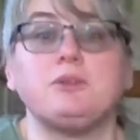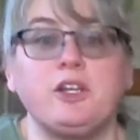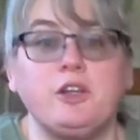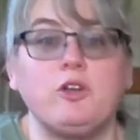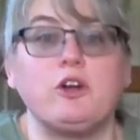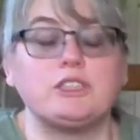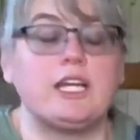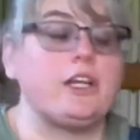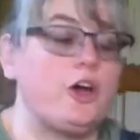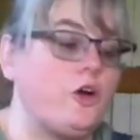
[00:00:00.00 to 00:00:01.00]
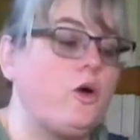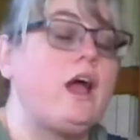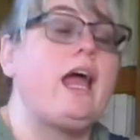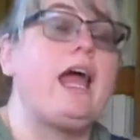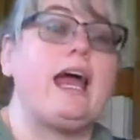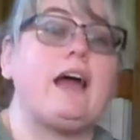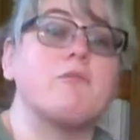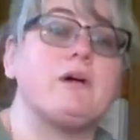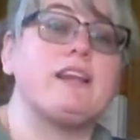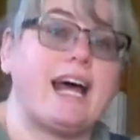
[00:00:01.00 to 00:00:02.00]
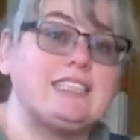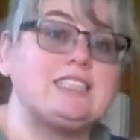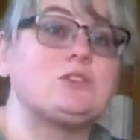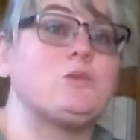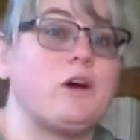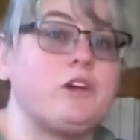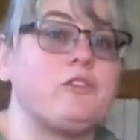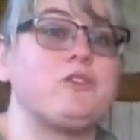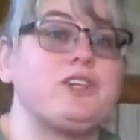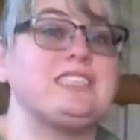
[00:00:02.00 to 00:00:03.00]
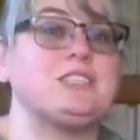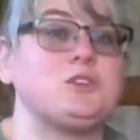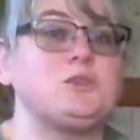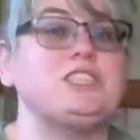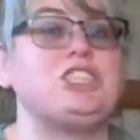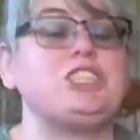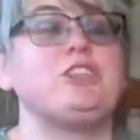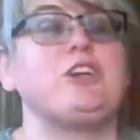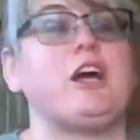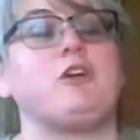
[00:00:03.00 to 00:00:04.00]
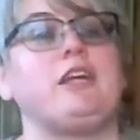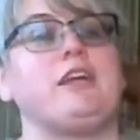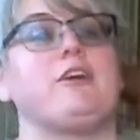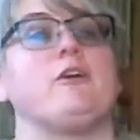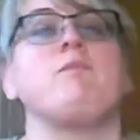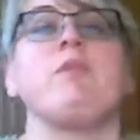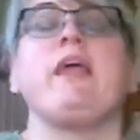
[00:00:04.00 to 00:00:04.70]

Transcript: It's pretty gross, I know, but that's one of the reasons we shear every year.